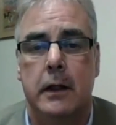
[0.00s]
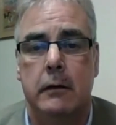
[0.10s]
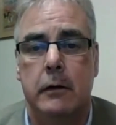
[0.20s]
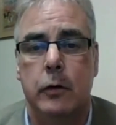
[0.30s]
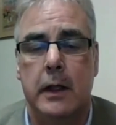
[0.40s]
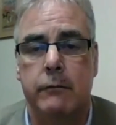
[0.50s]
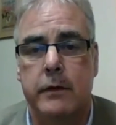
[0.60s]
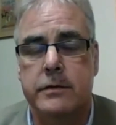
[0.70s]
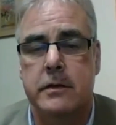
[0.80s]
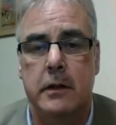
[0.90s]
looking
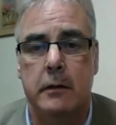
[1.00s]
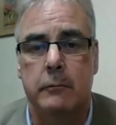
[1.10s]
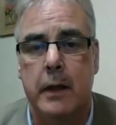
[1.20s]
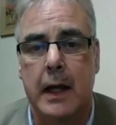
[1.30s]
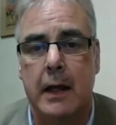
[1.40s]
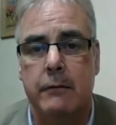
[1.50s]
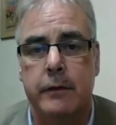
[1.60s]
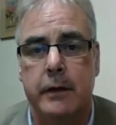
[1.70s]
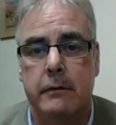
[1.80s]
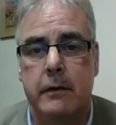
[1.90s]
this term at
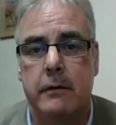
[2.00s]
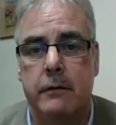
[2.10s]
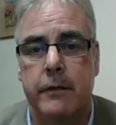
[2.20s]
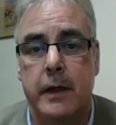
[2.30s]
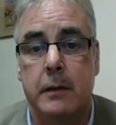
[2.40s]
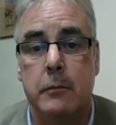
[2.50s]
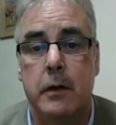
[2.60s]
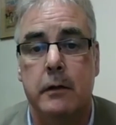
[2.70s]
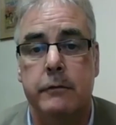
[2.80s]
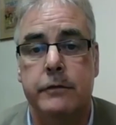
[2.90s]
the theme
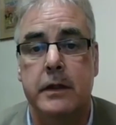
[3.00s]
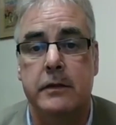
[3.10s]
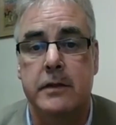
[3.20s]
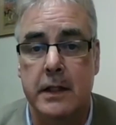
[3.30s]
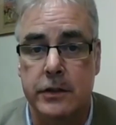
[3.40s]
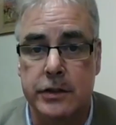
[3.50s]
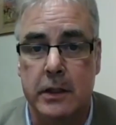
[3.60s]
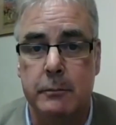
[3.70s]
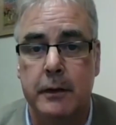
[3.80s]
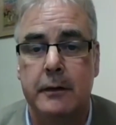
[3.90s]
of
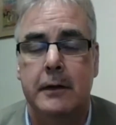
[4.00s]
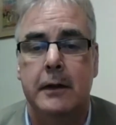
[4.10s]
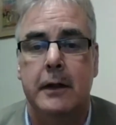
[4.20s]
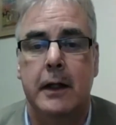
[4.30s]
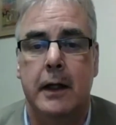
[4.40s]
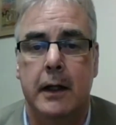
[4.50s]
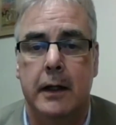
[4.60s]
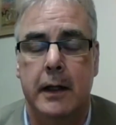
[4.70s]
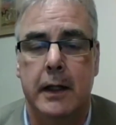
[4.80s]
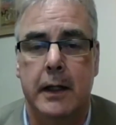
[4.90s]
dictatorship
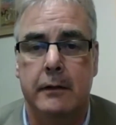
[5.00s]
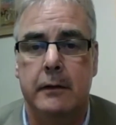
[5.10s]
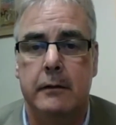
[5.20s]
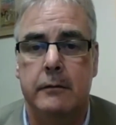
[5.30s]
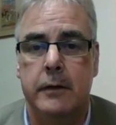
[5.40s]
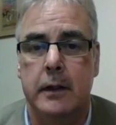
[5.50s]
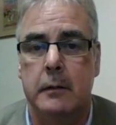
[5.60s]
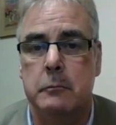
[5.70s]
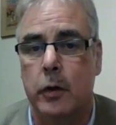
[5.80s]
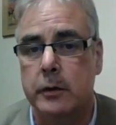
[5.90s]
in the
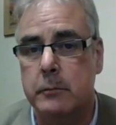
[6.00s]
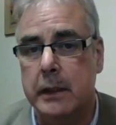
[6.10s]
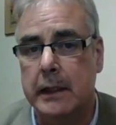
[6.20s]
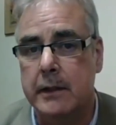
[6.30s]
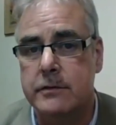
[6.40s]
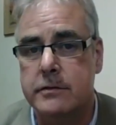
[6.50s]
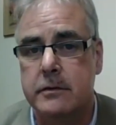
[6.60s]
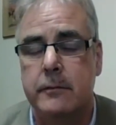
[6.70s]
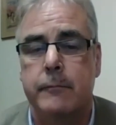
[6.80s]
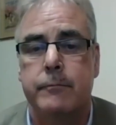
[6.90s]
modern Middle East.
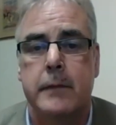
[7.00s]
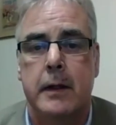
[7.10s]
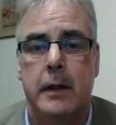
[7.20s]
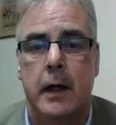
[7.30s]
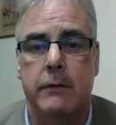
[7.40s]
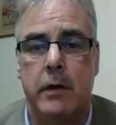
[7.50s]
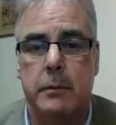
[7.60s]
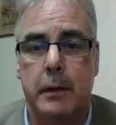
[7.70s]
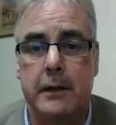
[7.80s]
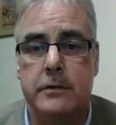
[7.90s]
And I'm very
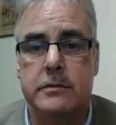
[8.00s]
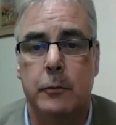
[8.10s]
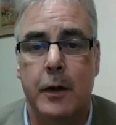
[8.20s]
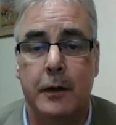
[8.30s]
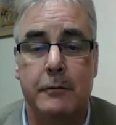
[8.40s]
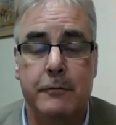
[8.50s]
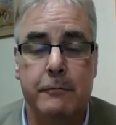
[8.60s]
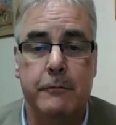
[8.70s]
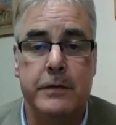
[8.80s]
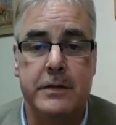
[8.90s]
pleased to
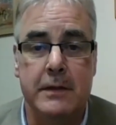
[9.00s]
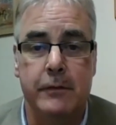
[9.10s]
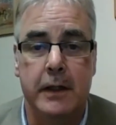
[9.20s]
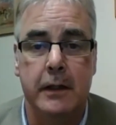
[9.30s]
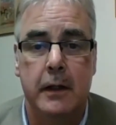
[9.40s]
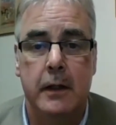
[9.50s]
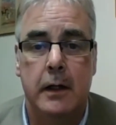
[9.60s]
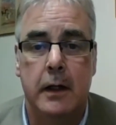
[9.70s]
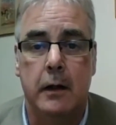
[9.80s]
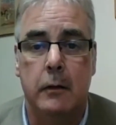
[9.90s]
welcome this evening
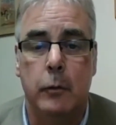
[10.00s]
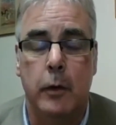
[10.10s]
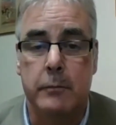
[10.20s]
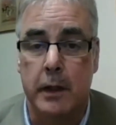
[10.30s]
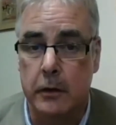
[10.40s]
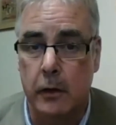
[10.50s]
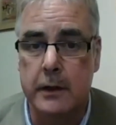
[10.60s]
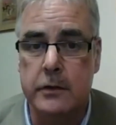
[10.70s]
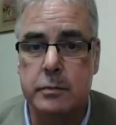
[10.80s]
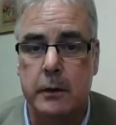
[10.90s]
one of my
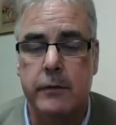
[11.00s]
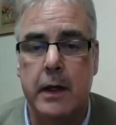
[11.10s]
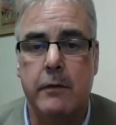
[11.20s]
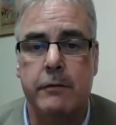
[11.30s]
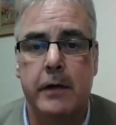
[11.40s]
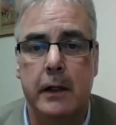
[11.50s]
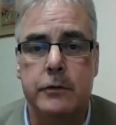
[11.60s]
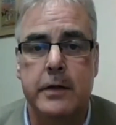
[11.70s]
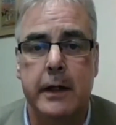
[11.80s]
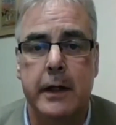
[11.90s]
colleagues, one of the other fellows
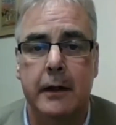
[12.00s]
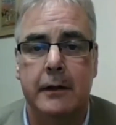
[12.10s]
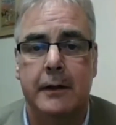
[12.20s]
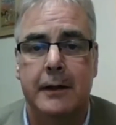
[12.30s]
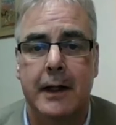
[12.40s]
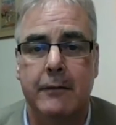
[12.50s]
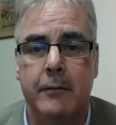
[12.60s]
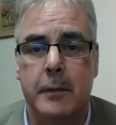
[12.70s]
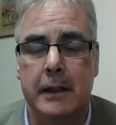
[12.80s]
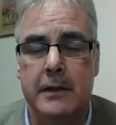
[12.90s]
here at the
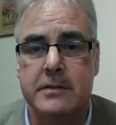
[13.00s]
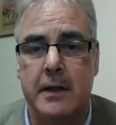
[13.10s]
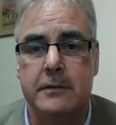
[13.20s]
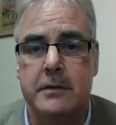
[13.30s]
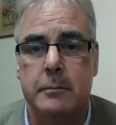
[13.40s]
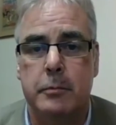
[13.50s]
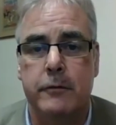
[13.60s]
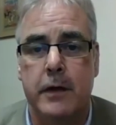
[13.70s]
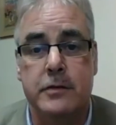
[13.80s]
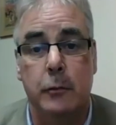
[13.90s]
Middle East Centre,
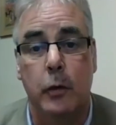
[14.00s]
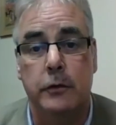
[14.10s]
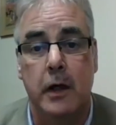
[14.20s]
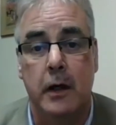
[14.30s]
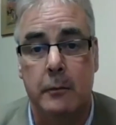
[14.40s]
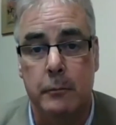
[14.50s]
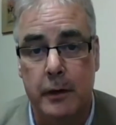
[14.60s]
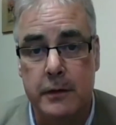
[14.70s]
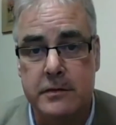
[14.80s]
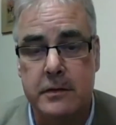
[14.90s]
Professor Walter
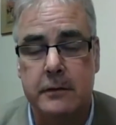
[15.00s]
Armbrust.